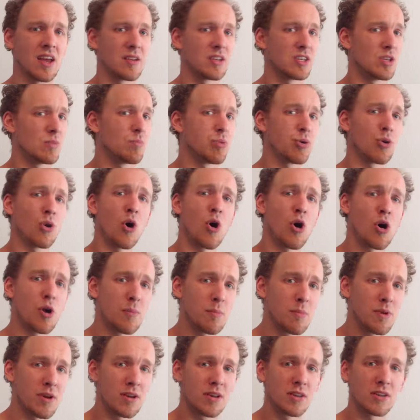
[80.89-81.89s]

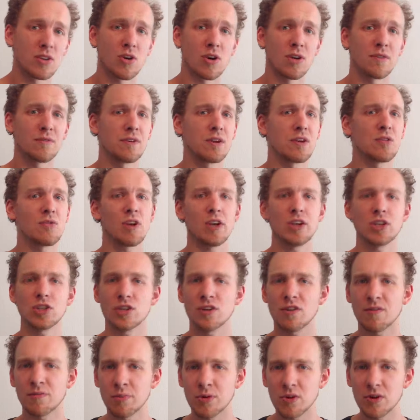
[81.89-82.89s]
deployment,
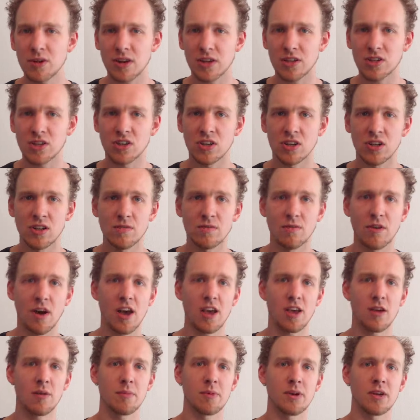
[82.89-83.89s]
configuration of production
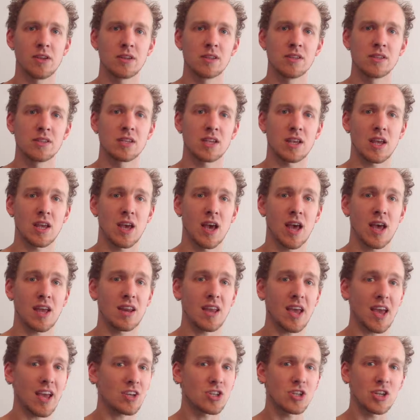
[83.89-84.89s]
environment,
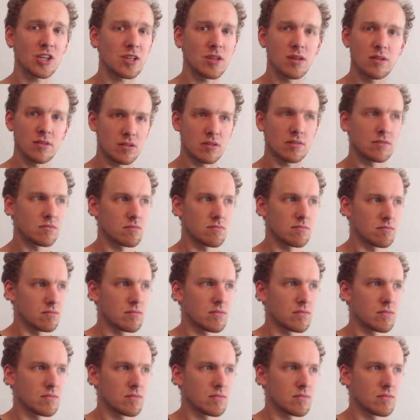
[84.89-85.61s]
and actually